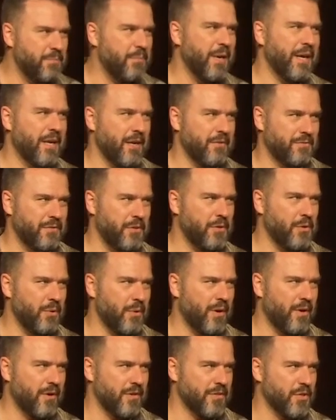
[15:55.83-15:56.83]
big enough to do
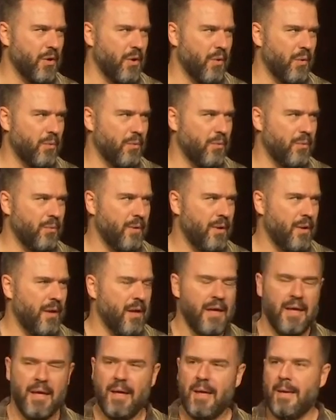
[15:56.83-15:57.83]
it on his own,
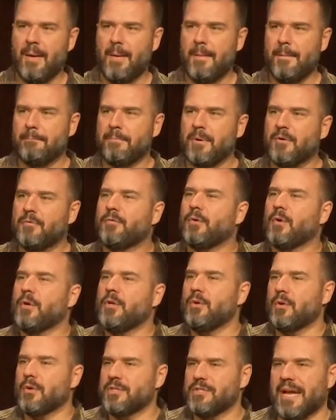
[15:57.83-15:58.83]
but for
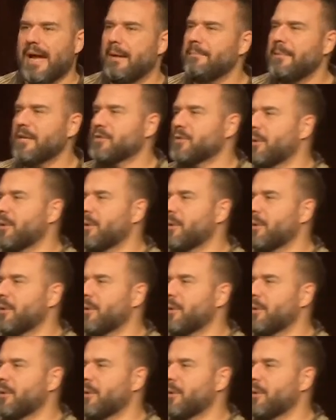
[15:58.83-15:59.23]
your sake, I'm not